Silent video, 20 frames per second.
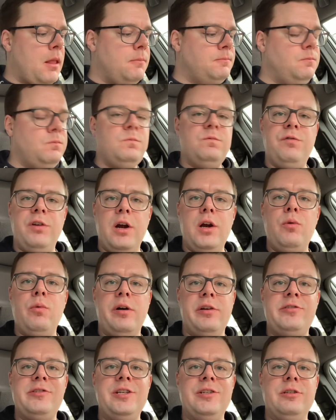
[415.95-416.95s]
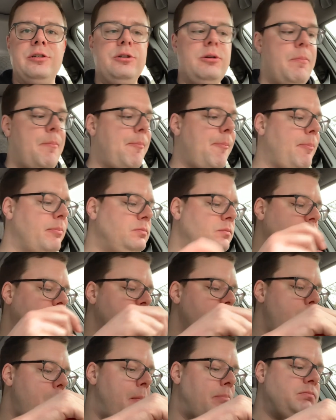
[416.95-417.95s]
very well seasoned,
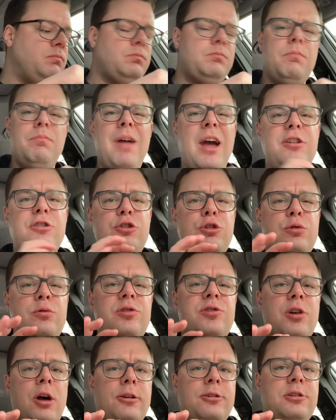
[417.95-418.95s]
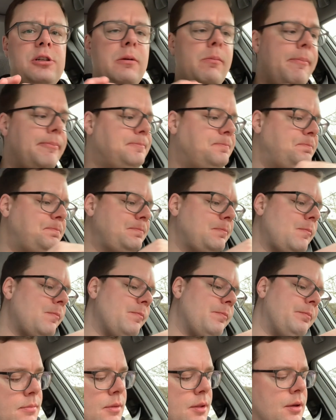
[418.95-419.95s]
not too salty.
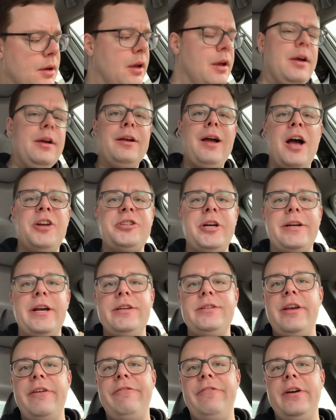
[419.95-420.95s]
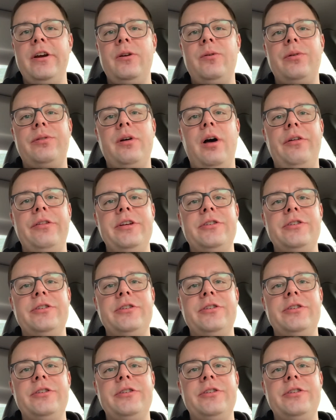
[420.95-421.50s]
Gosh, I guess I figured with all these